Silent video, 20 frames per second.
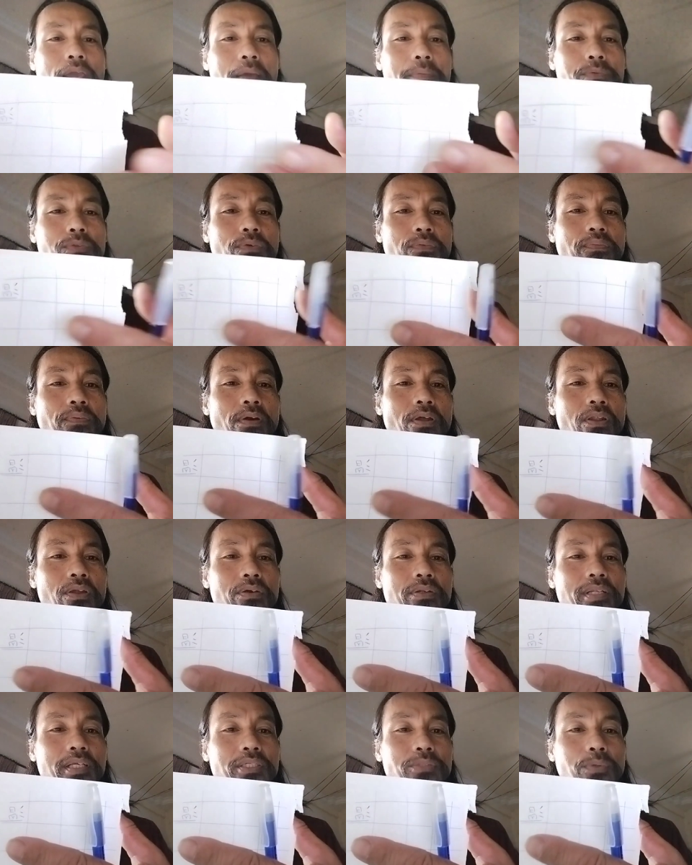have to follow
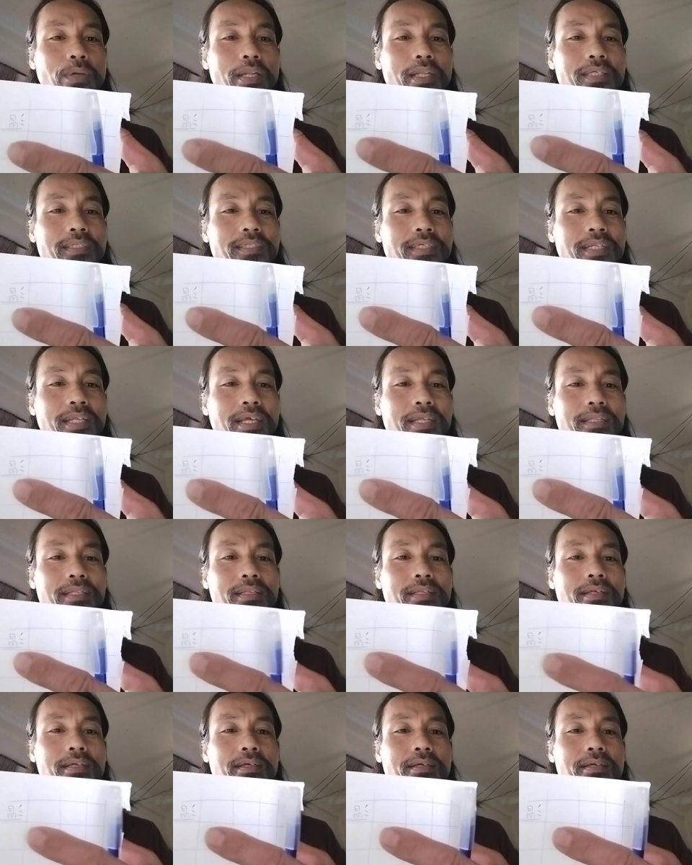this one, isn't it?